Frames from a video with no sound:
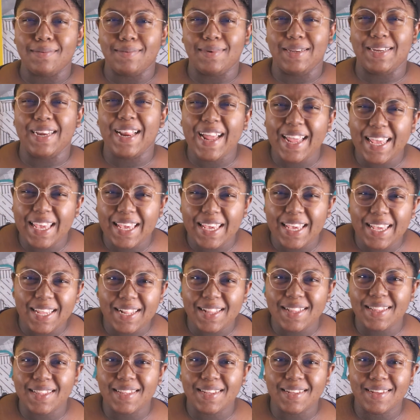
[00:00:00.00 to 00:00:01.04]
did I
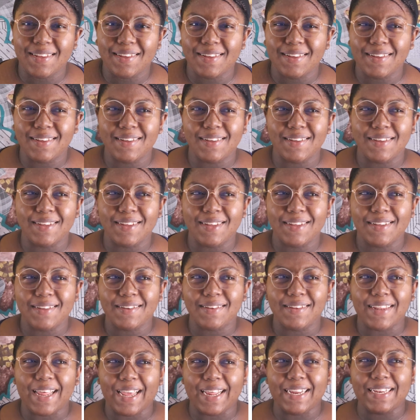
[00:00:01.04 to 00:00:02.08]
eat?
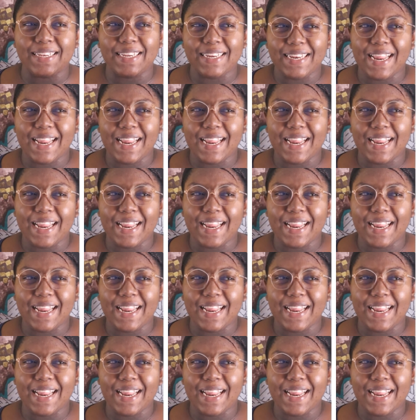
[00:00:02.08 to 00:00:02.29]
Like,